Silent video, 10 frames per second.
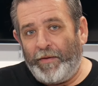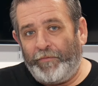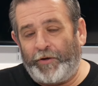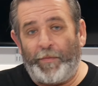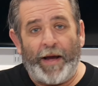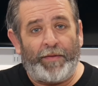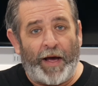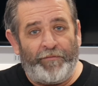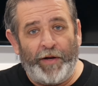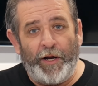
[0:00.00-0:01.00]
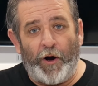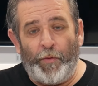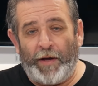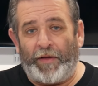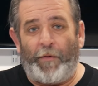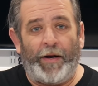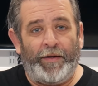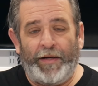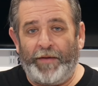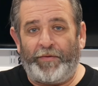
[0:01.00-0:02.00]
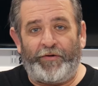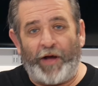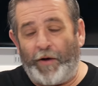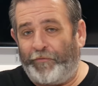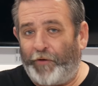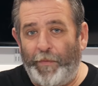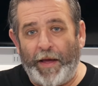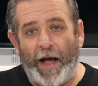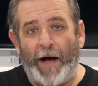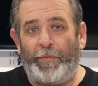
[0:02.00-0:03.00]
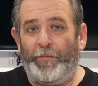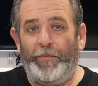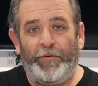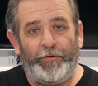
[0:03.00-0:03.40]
to make that video with. I wanted to get the sound from the album